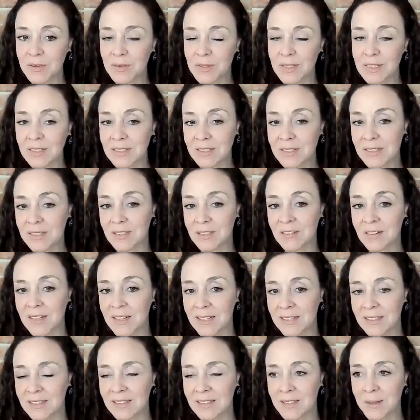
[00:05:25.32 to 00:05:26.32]

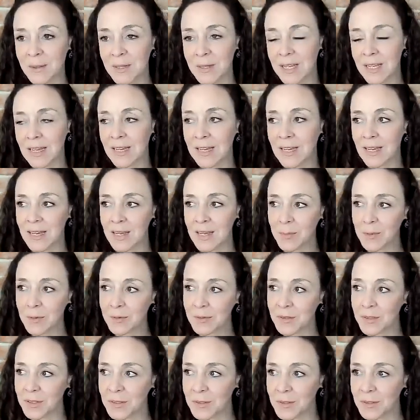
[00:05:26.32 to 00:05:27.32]
integrate? Are we able
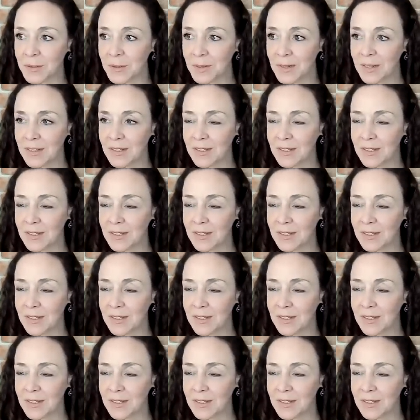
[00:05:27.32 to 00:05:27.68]
to